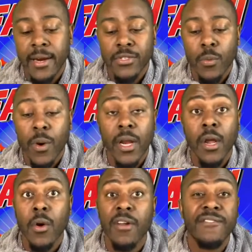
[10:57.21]
So we're going to
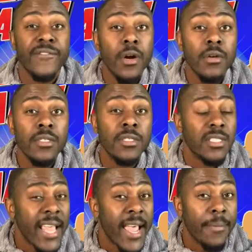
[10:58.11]
go to 1
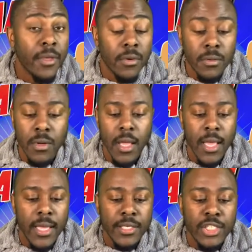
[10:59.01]
Samuel
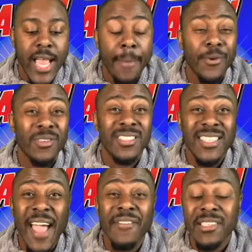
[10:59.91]
chapter
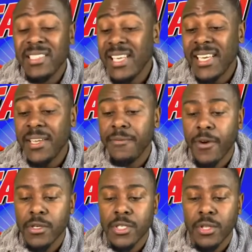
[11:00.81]
17, verses